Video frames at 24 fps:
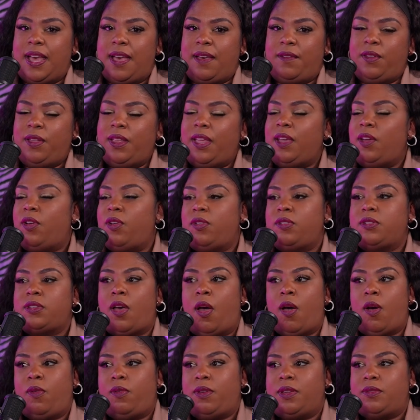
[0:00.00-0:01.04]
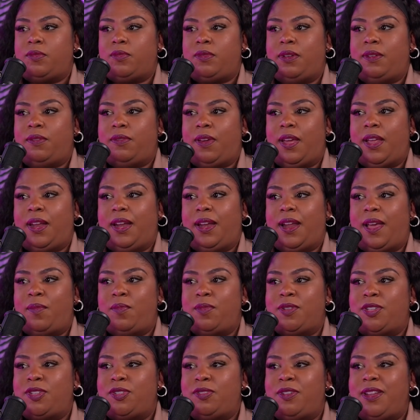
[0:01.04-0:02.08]
feel like girls always want to find an
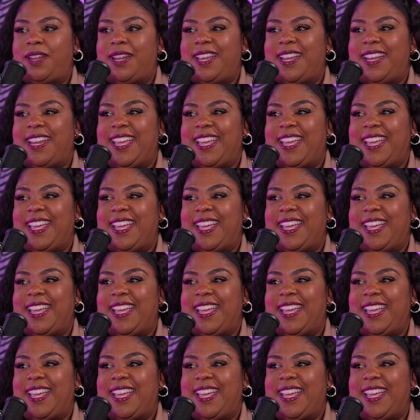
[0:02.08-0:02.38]
opportunity